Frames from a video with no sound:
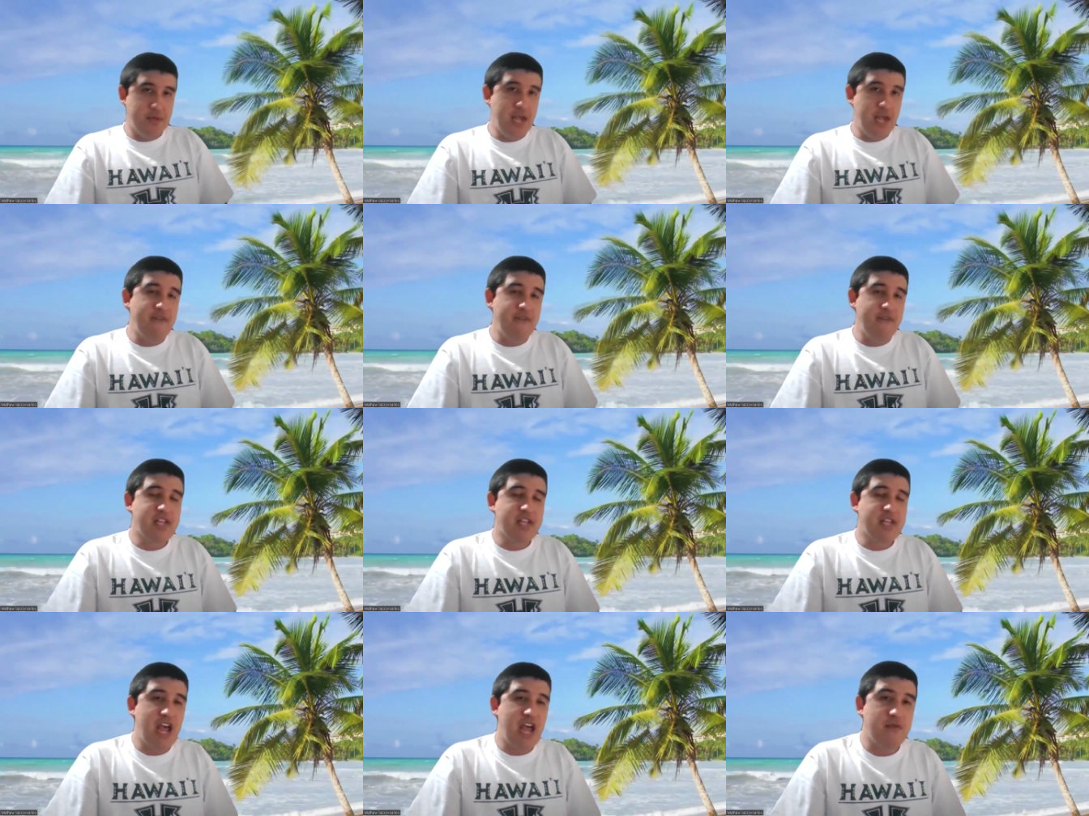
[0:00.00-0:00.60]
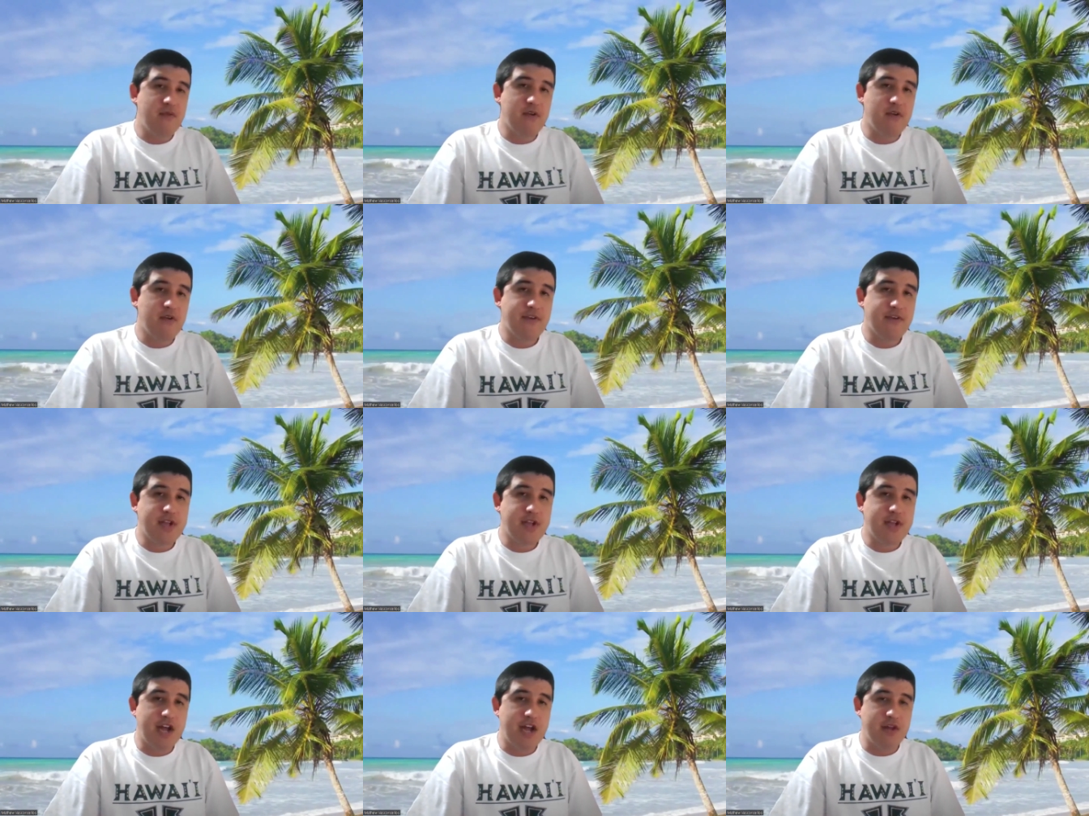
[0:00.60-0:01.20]
Davis and
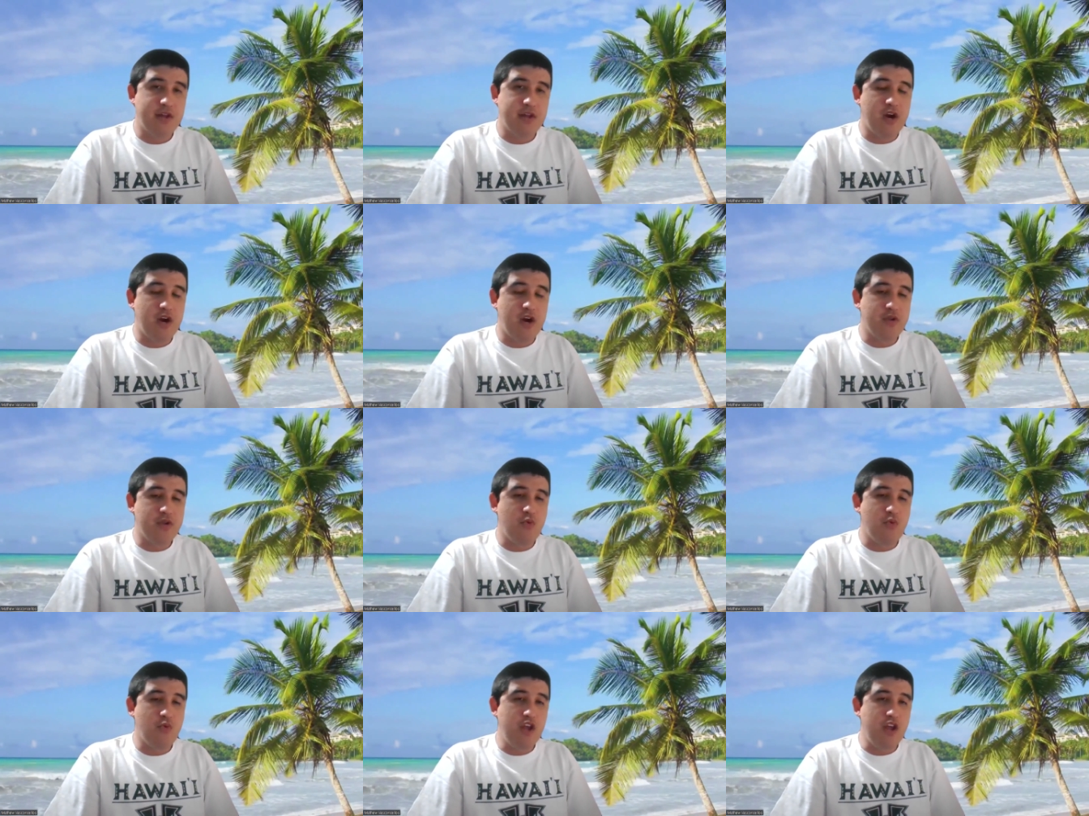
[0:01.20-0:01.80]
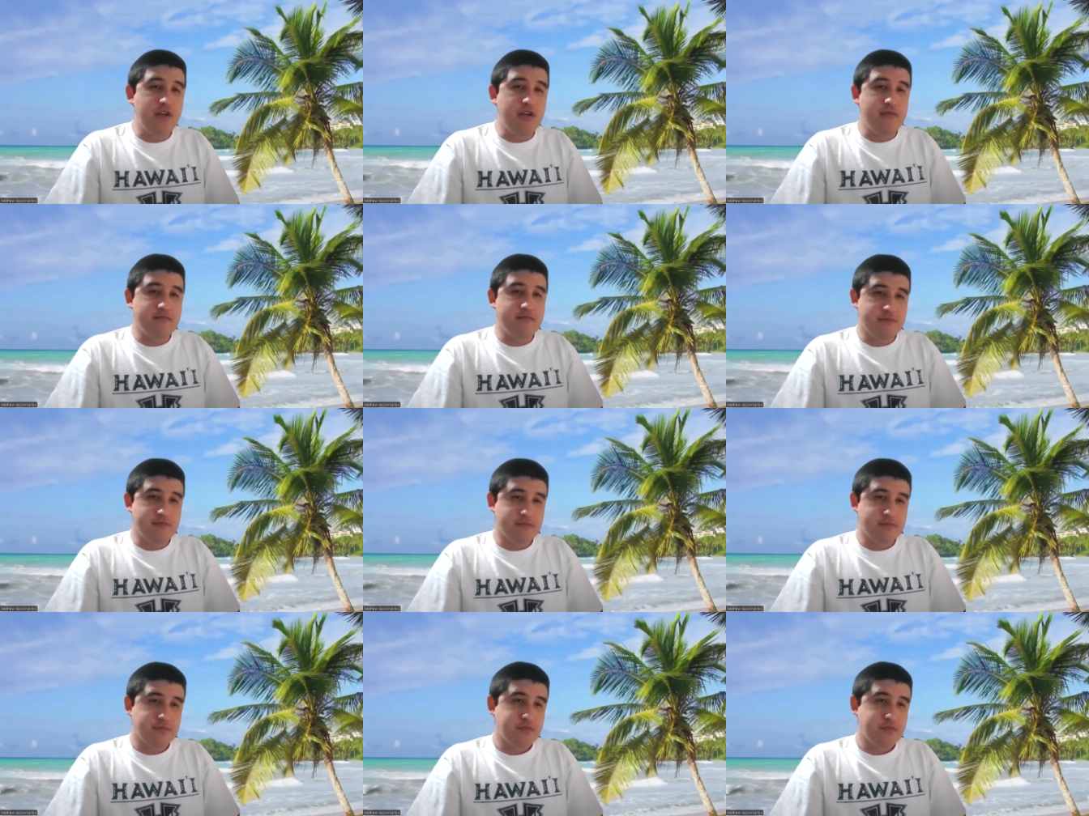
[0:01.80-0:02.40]
Riverside later in the week.
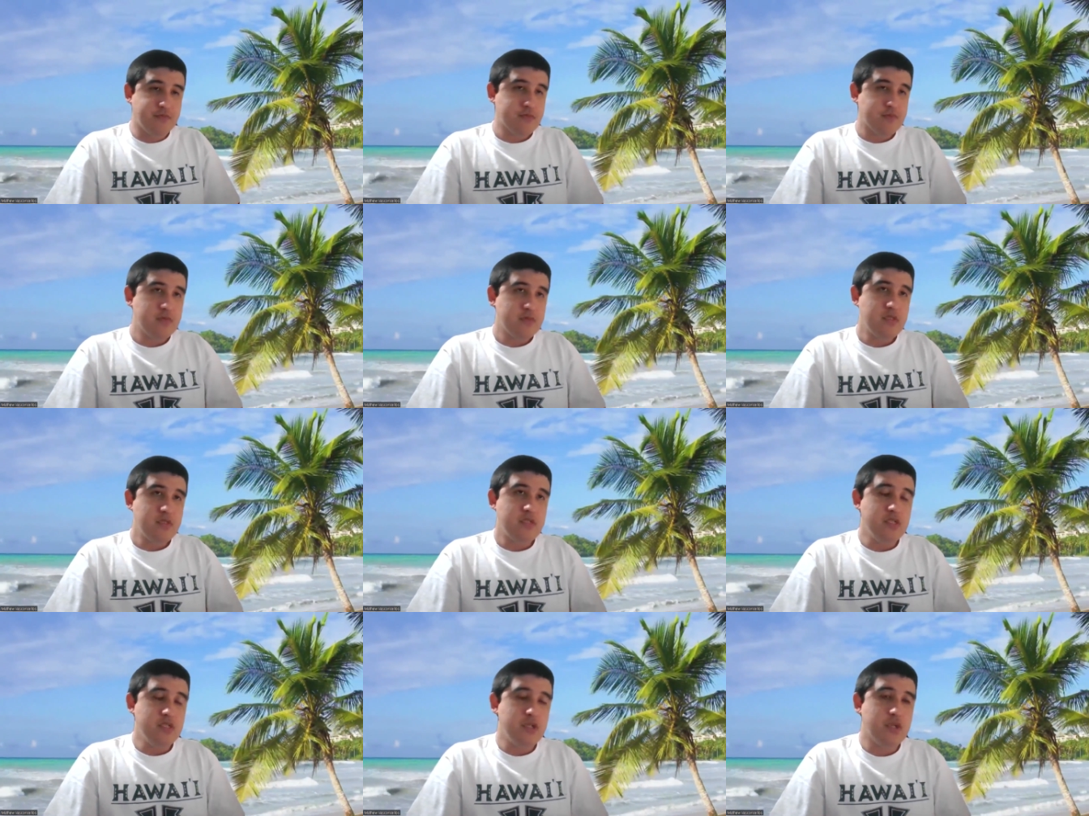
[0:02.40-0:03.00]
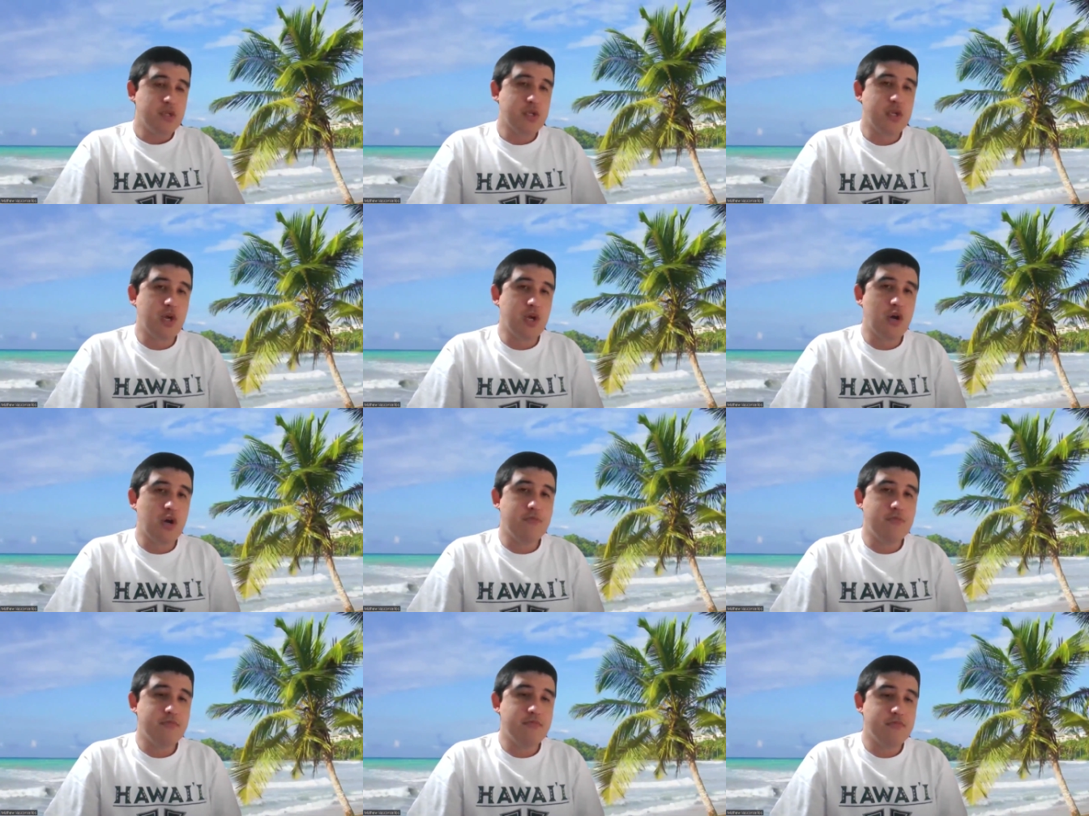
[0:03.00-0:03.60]

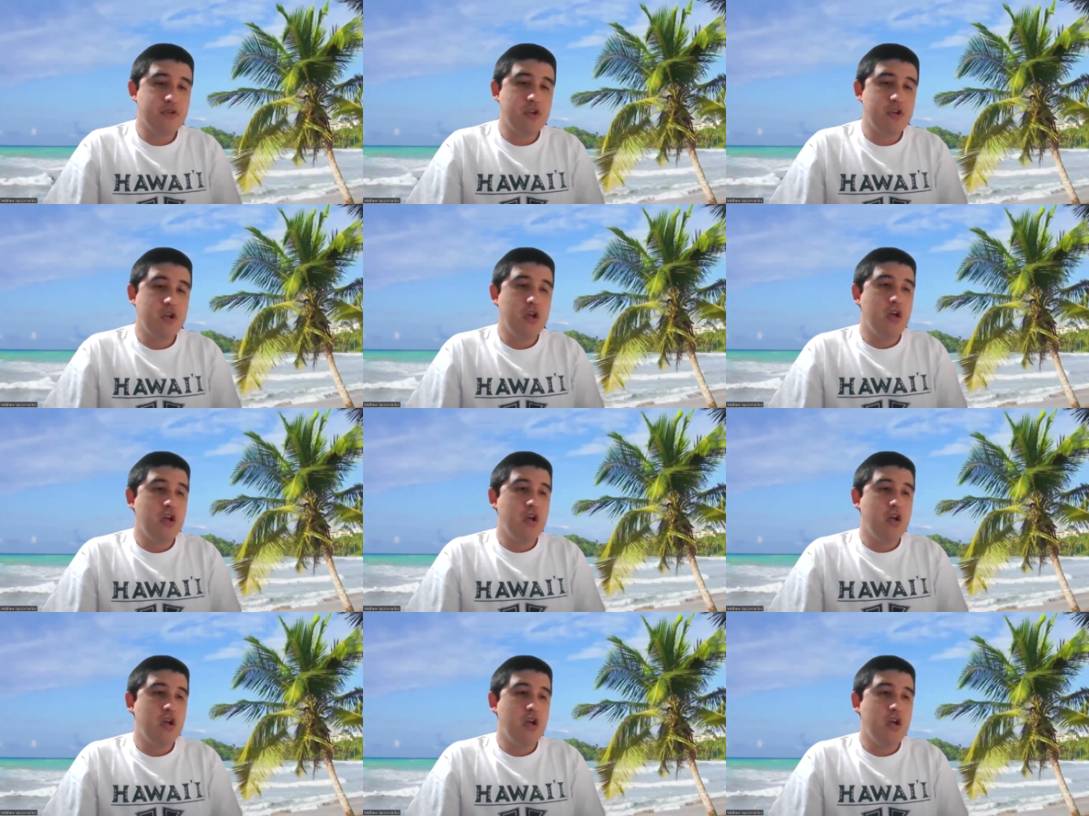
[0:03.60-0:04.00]
So